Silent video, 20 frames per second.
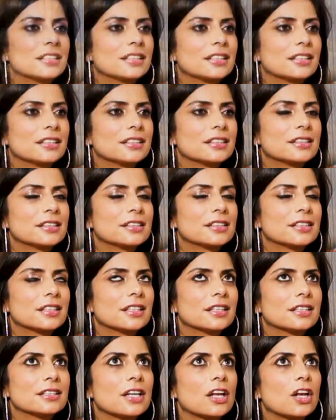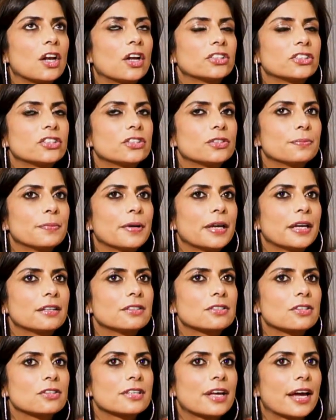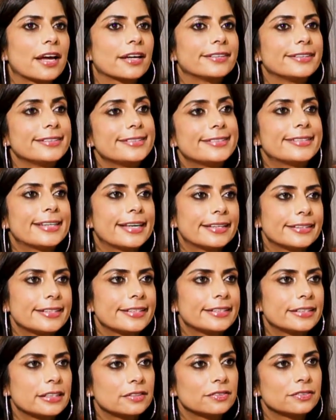there's a lot to make society sensitive.